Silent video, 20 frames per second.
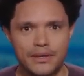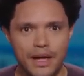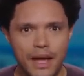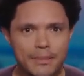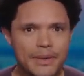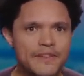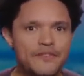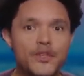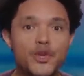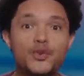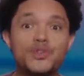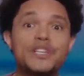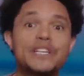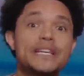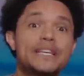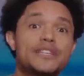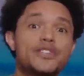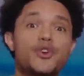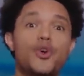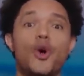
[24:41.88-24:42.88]
I mean, if you
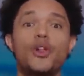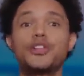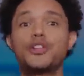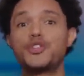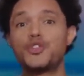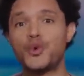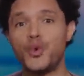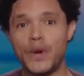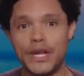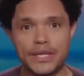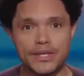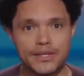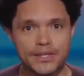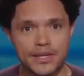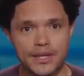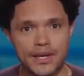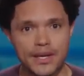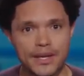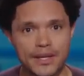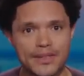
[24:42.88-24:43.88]
deleted all the
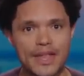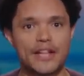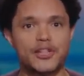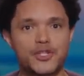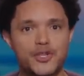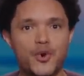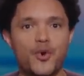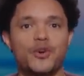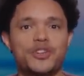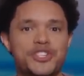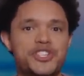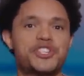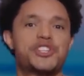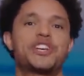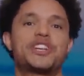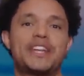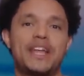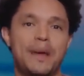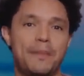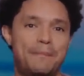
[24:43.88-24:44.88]
tweets that talked
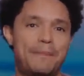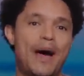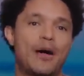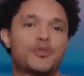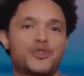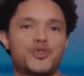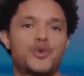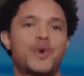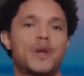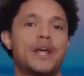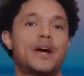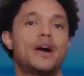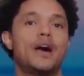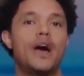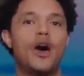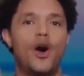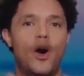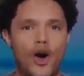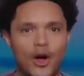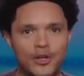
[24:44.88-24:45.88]
shit about Twitter
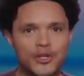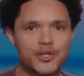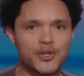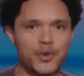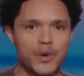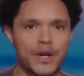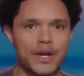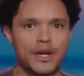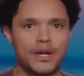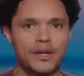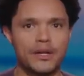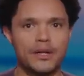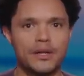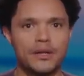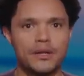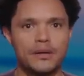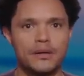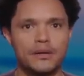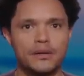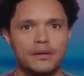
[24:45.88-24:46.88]
on Twitter,
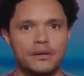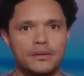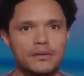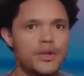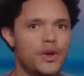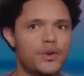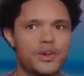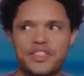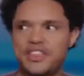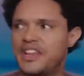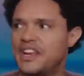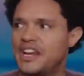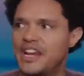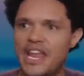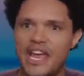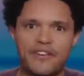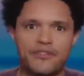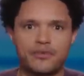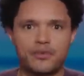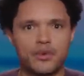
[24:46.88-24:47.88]
the only thing
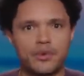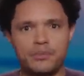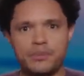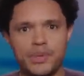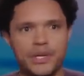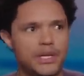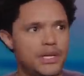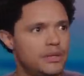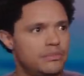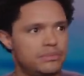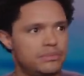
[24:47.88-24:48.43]
left would be